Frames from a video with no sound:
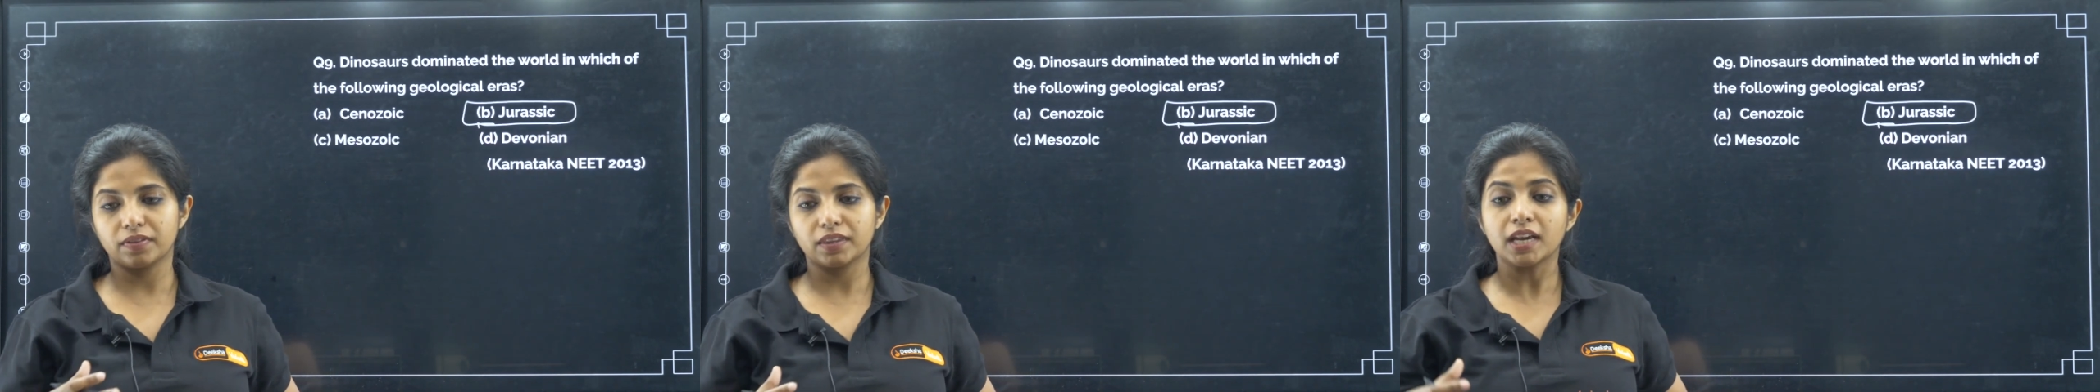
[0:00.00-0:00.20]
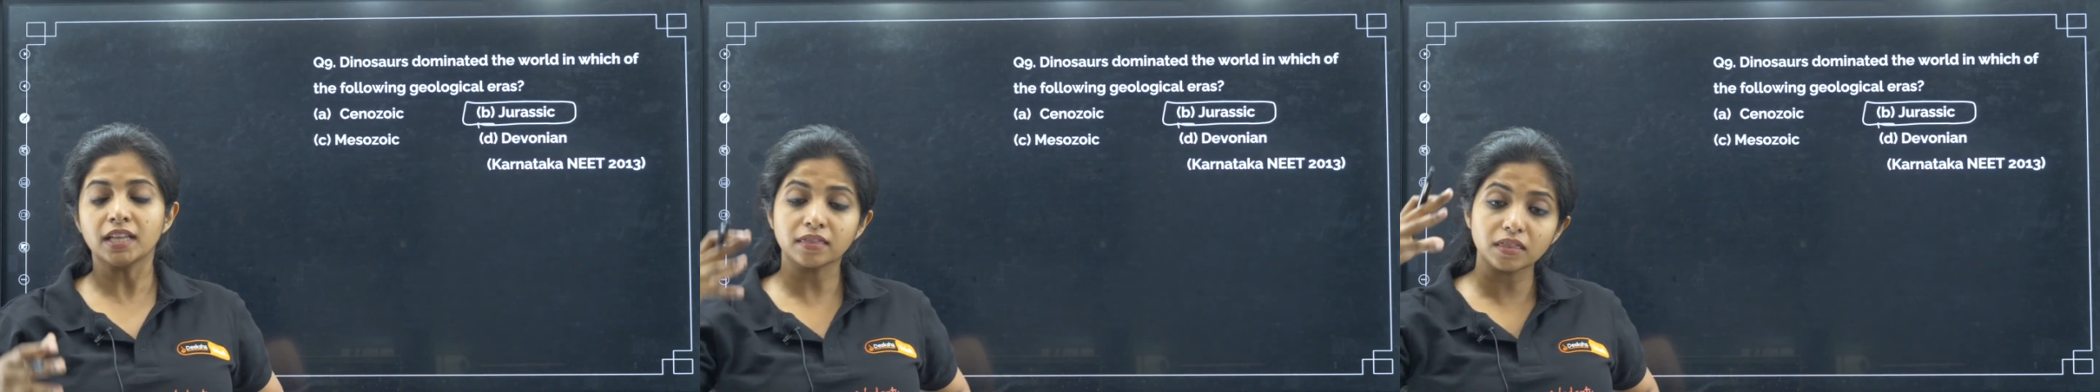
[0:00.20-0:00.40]

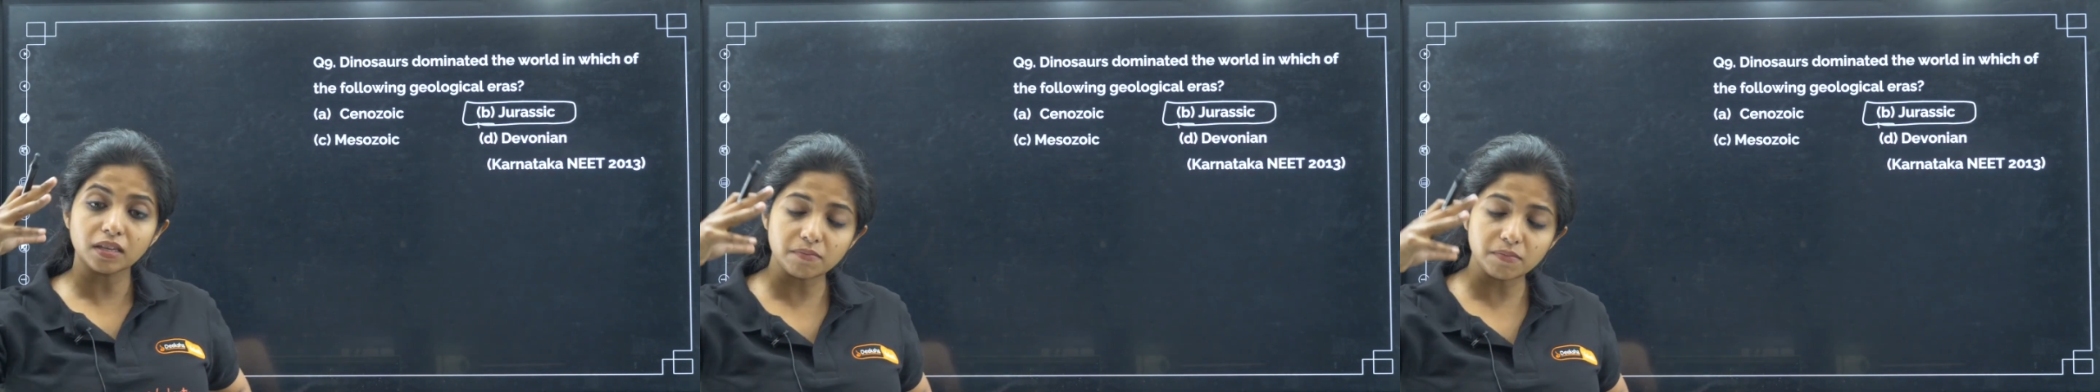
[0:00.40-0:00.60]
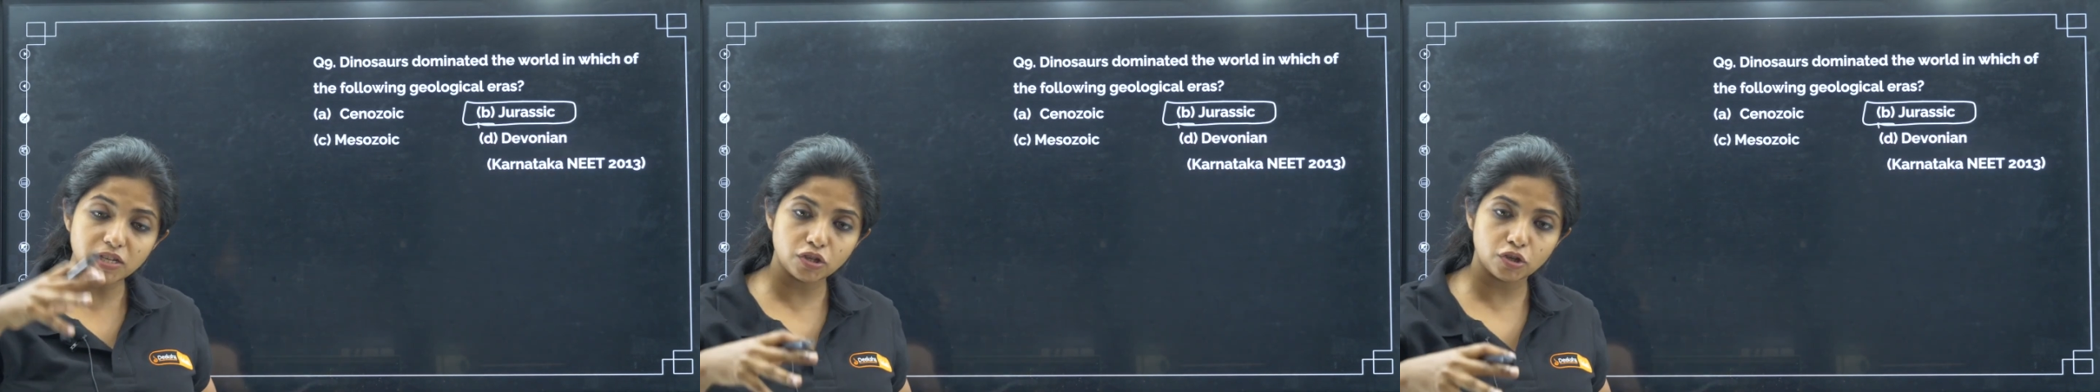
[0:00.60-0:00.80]
In
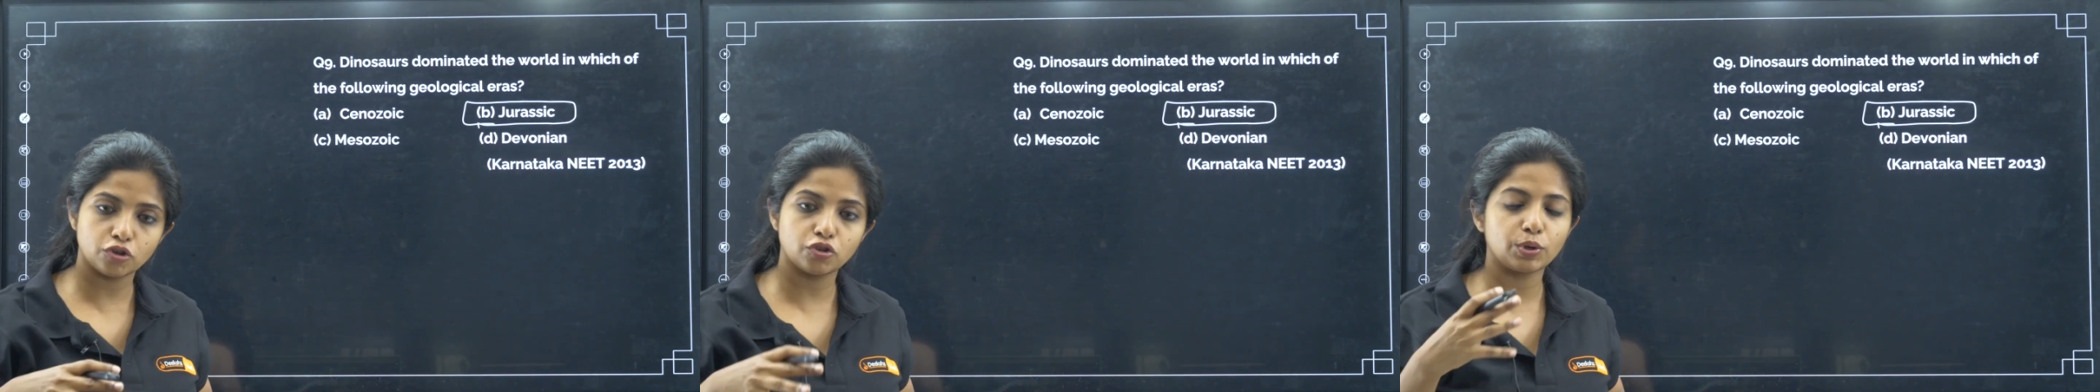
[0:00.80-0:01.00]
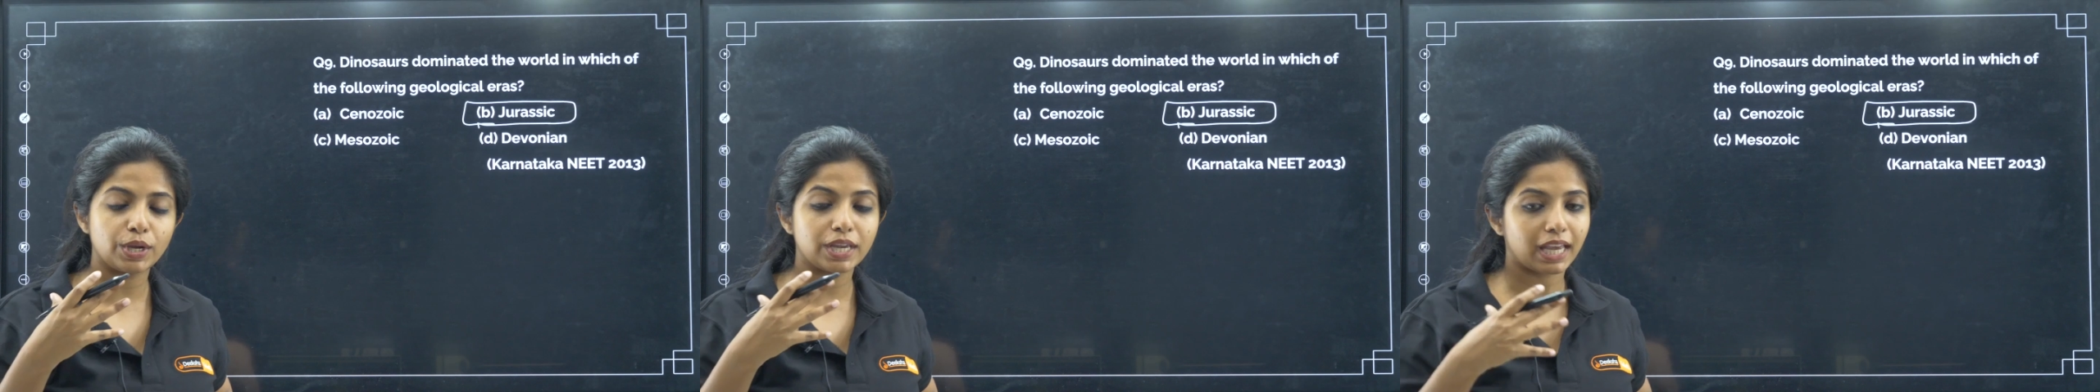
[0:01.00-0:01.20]
the
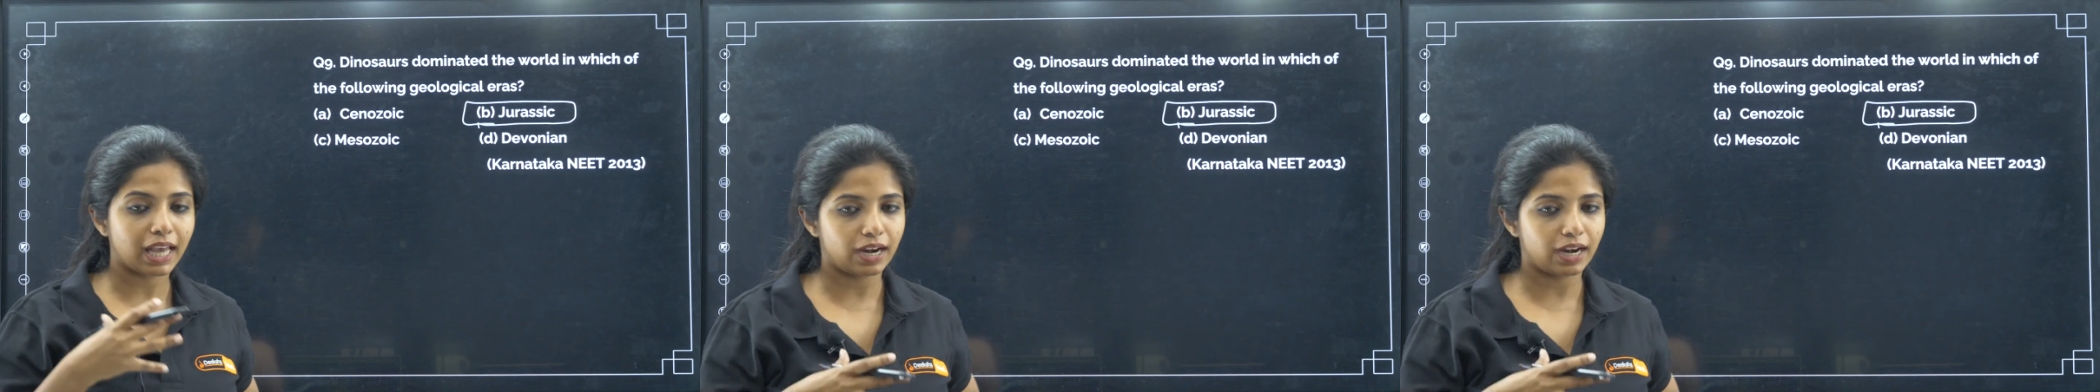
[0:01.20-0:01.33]
Mesozoic